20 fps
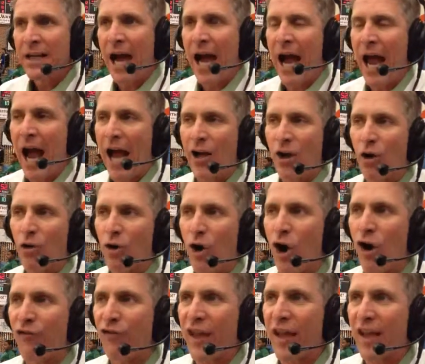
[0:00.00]
I, I don't
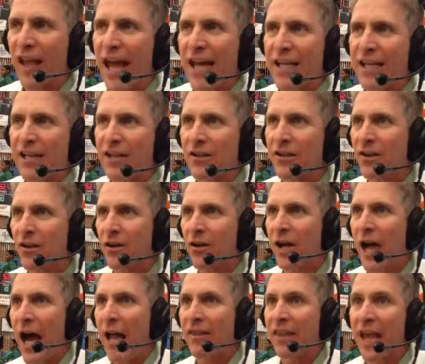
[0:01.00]
know if they like it or, or,
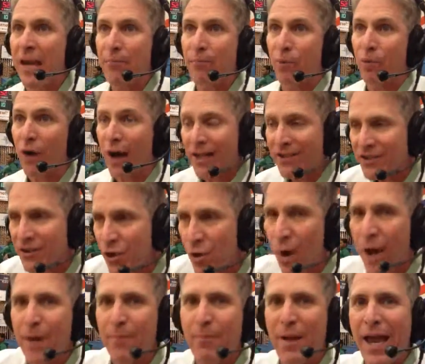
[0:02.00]
not. They press
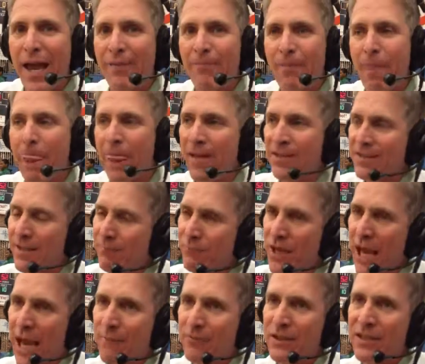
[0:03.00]
quite a bit, and
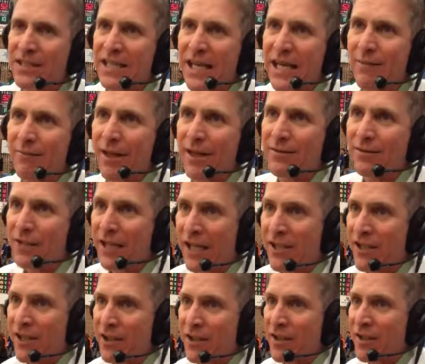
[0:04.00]
sometimes a team that
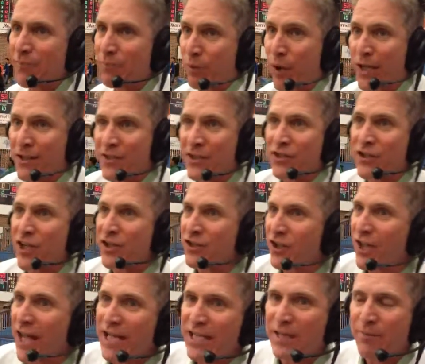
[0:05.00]
it, presses
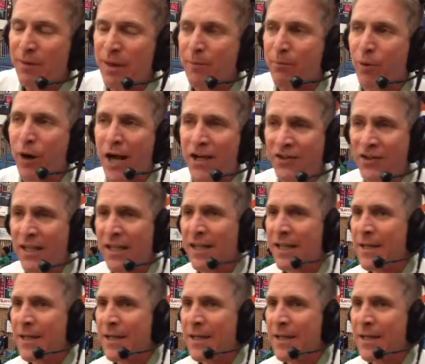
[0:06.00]
doesn't like to be pressed.